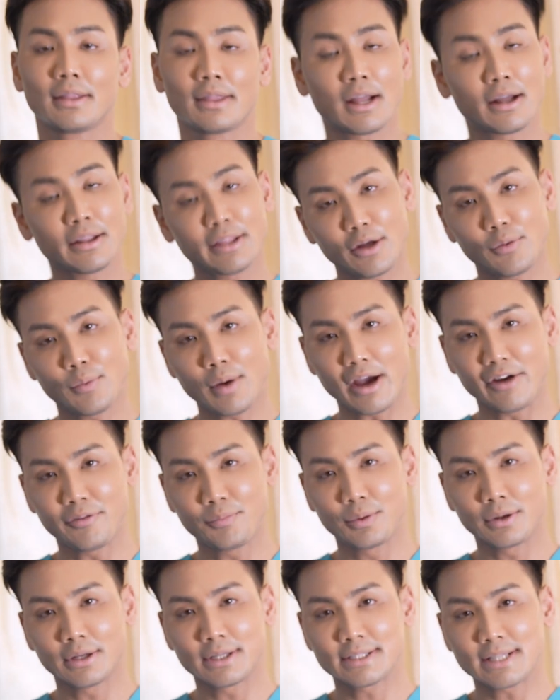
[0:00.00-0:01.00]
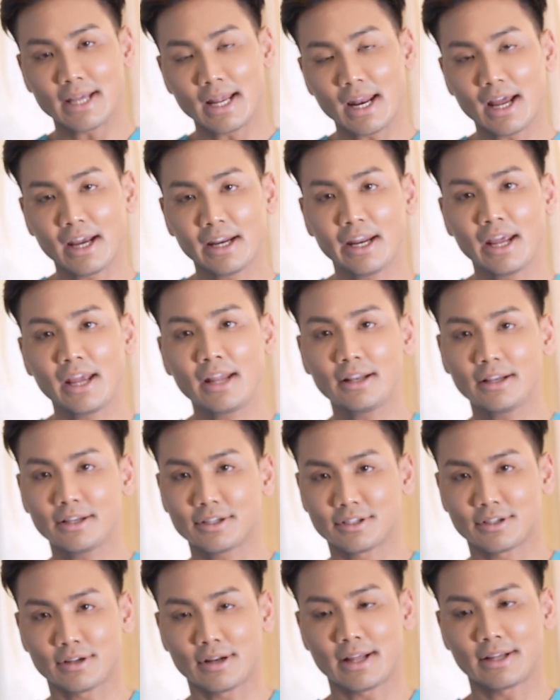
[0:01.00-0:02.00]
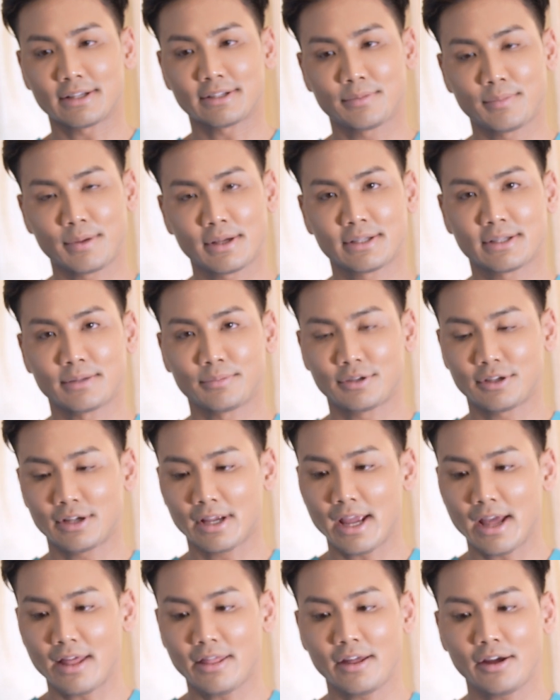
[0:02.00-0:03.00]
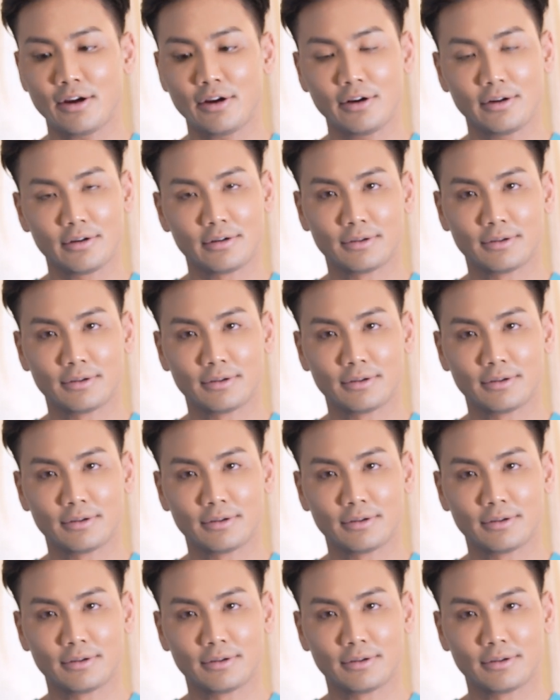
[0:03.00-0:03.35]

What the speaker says: Now that we have put the saline in, so let's mix them together.